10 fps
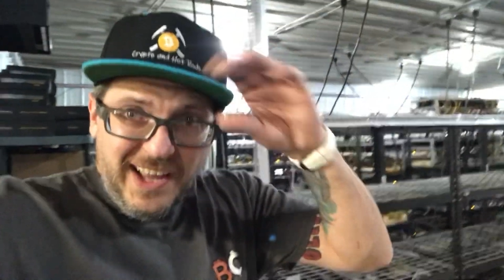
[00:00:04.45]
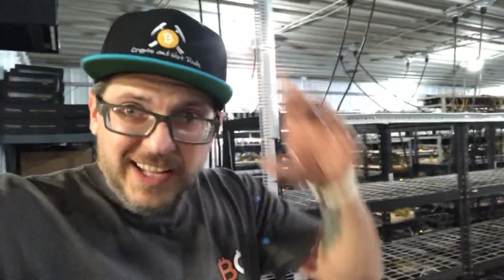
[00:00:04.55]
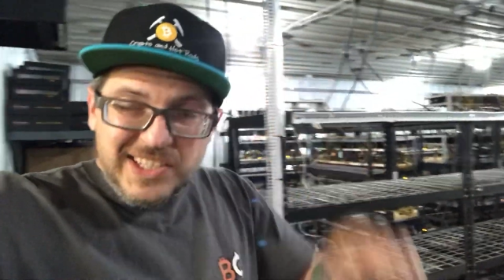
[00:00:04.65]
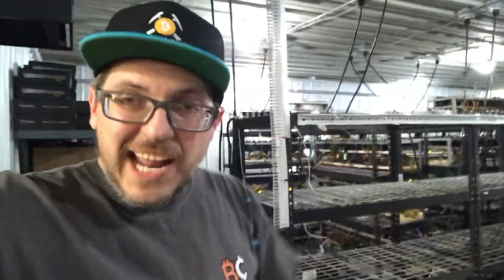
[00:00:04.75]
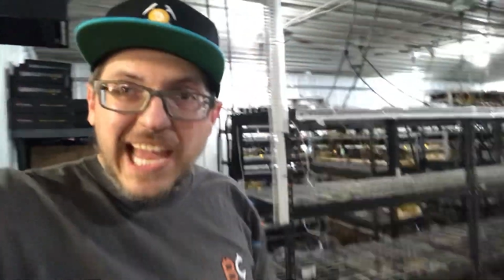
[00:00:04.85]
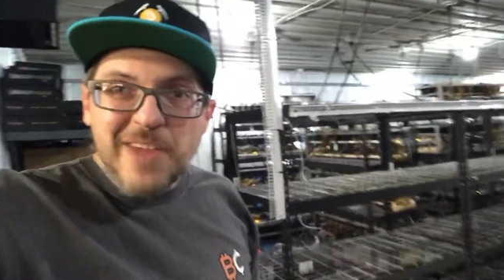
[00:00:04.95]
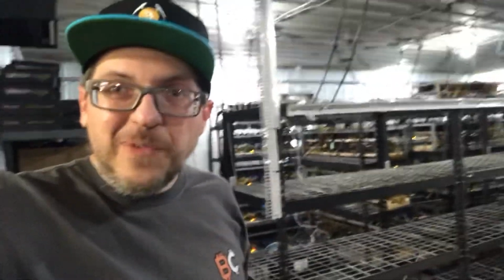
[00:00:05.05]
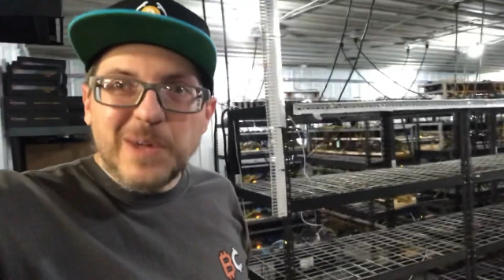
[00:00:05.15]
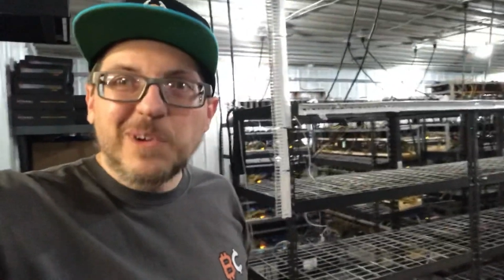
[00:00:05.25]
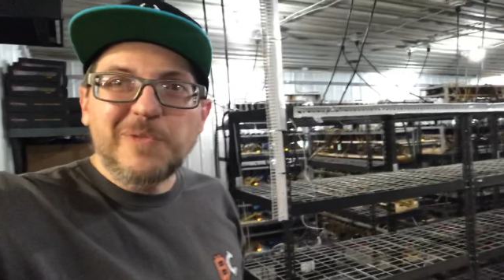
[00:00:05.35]
Today I got a
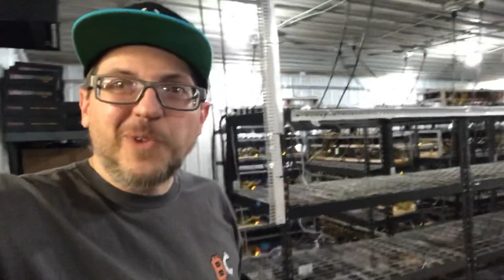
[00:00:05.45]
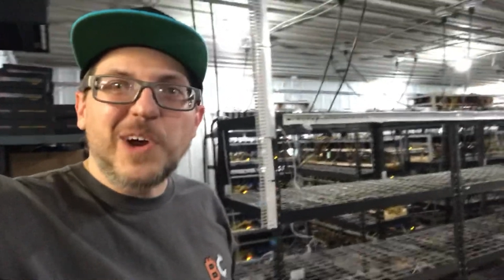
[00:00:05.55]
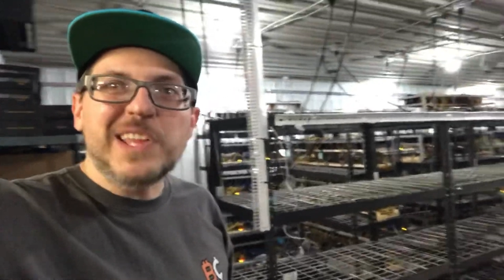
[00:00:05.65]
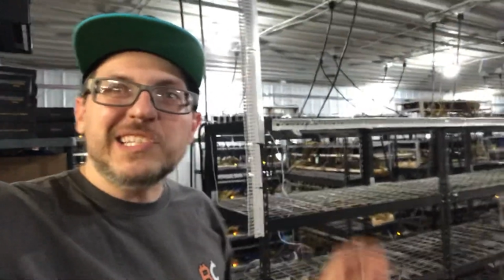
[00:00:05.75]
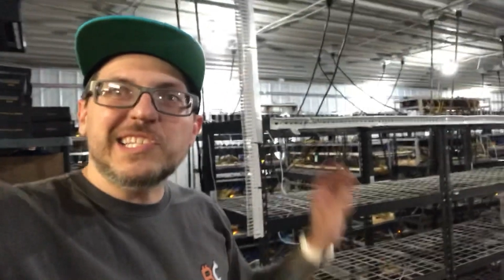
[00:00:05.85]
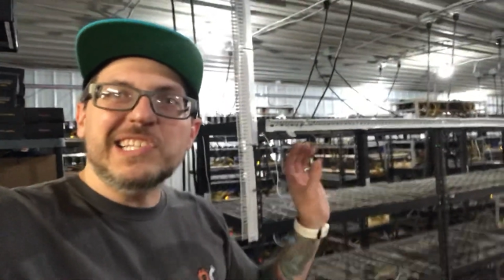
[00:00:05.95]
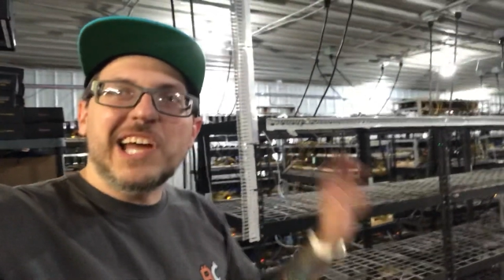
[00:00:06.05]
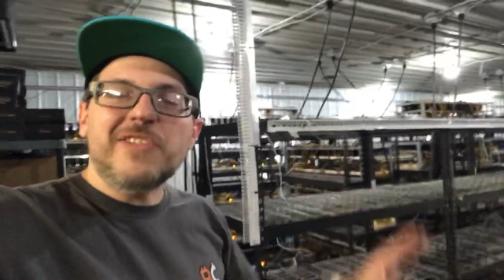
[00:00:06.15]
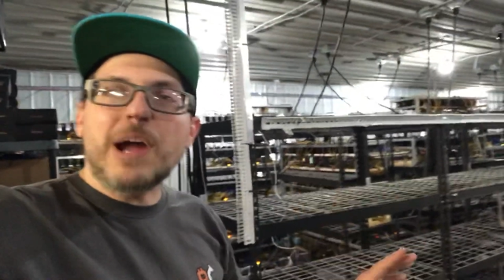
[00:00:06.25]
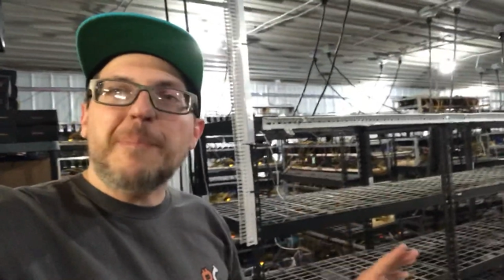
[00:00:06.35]
fun one for you. This is
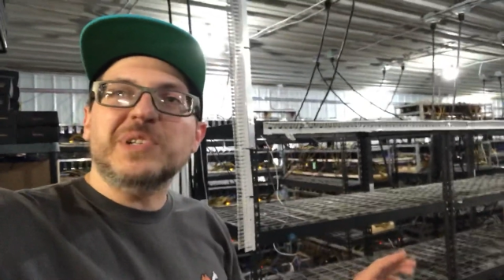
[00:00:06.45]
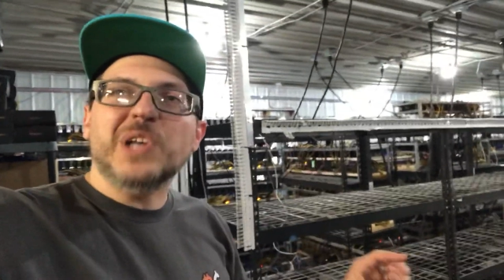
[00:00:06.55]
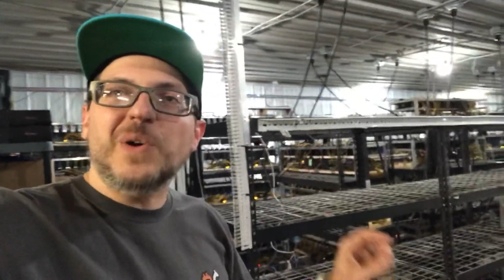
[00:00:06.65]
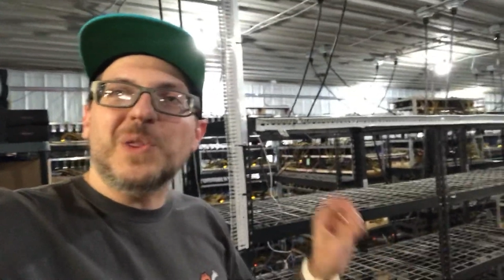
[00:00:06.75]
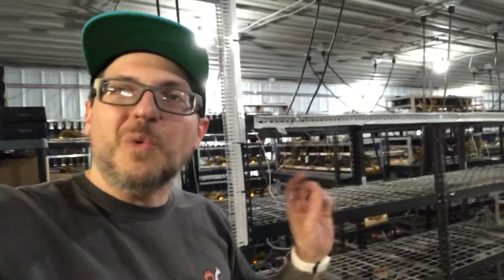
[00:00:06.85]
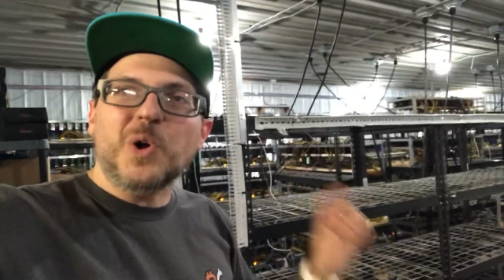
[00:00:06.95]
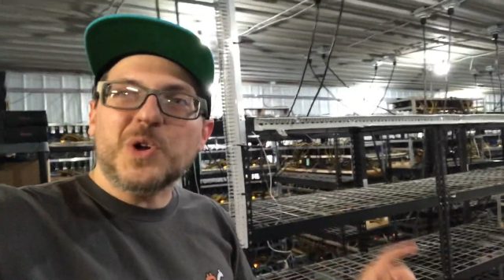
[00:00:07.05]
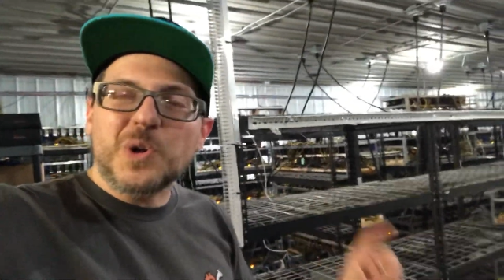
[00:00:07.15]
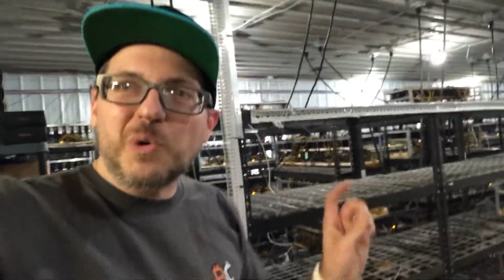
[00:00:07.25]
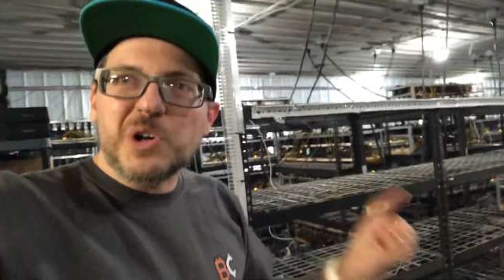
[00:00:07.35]
another episode of the Worker
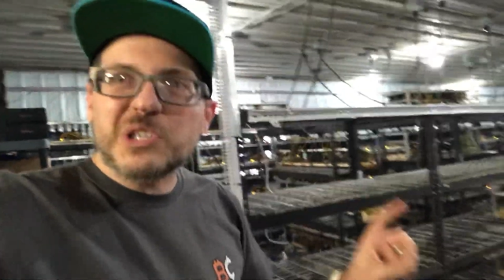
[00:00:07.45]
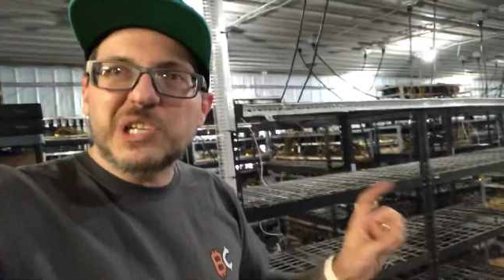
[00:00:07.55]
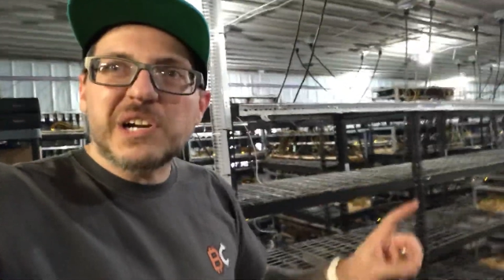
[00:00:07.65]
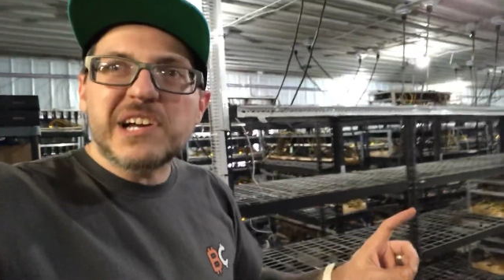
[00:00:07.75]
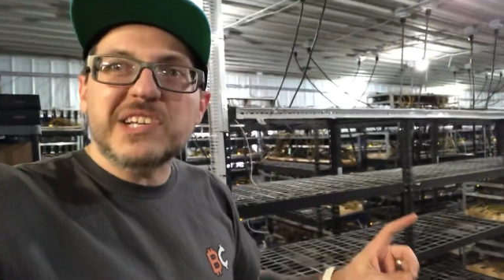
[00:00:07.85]
Work series.